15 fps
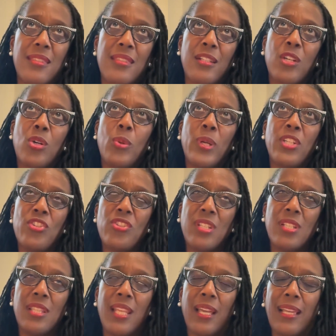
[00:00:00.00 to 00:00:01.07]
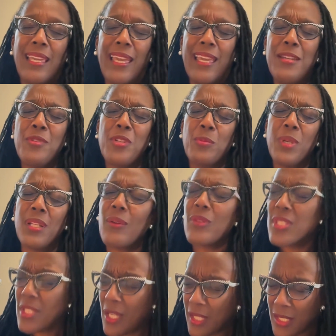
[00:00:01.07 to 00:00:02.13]
the question that came to me, and I
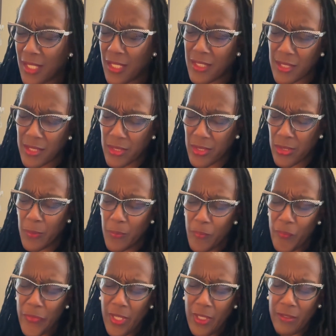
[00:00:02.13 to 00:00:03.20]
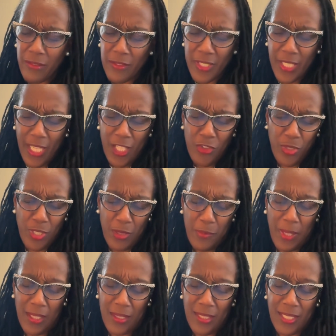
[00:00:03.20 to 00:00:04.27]
was talking to Reverend Adriene
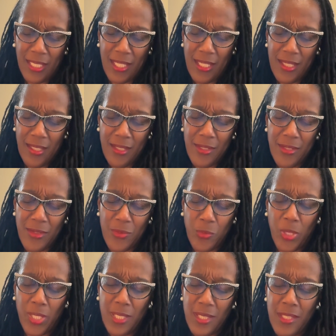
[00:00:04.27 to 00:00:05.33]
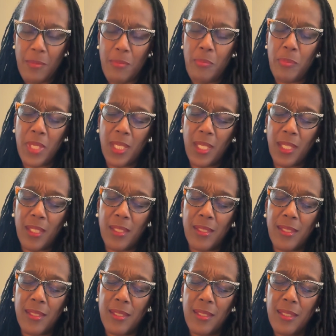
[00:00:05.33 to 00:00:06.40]
about it, is what does it
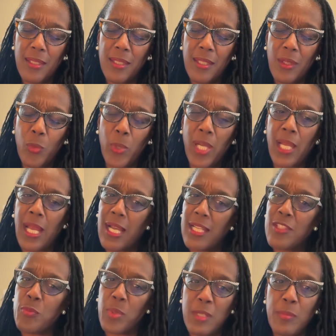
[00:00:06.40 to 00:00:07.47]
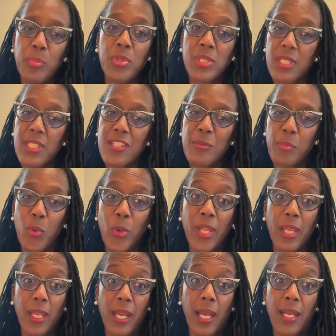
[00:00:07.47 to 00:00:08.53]
mean when God's people
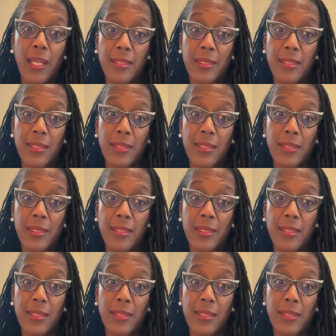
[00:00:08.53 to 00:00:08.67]
disappoint God?